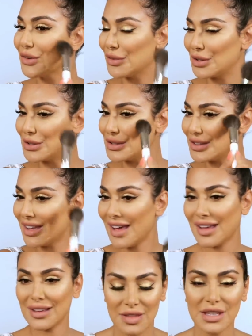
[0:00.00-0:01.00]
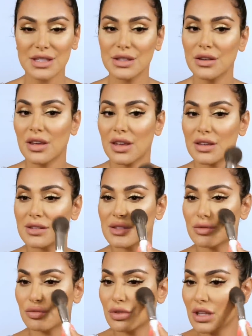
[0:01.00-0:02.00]
when you do that. This look
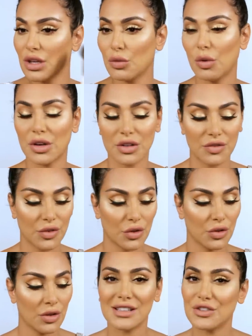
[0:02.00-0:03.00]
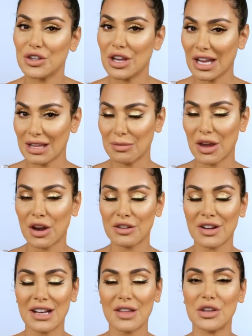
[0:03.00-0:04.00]
is really wonderful. If you're getting married
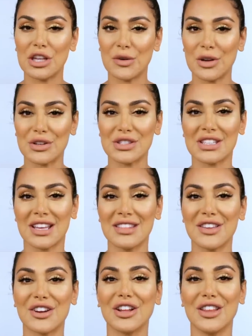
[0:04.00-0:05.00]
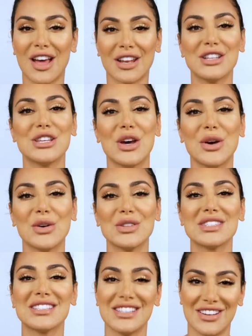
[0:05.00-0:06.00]
right now, then you understand there are a lot of
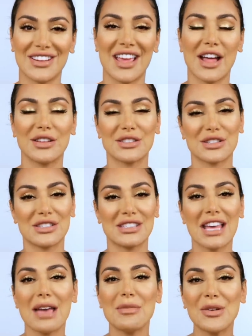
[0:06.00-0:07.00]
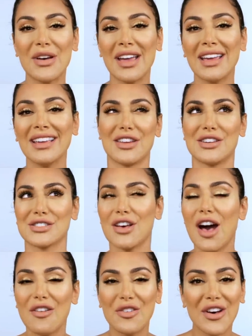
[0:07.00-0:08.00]
tones to your gowns. There's diamond white, there's
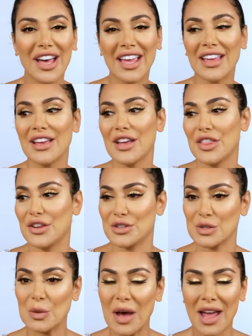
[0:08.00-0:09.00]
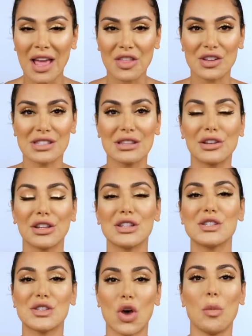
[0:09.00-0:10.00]
off-white, there's white, there's literally
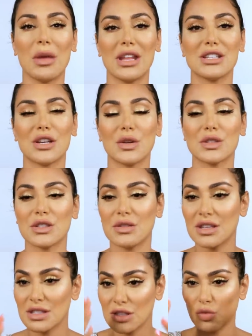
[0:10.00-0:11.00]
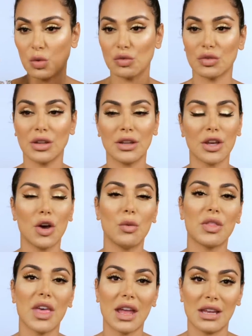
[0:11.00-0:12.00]
so many tones. So this look will really go
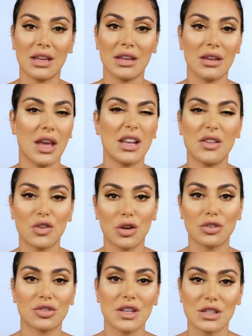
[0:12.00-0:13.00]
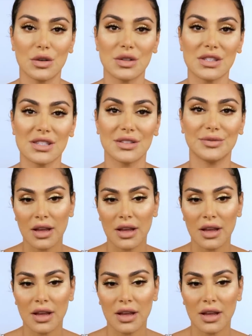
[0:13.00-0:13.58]
with any of your dress tones.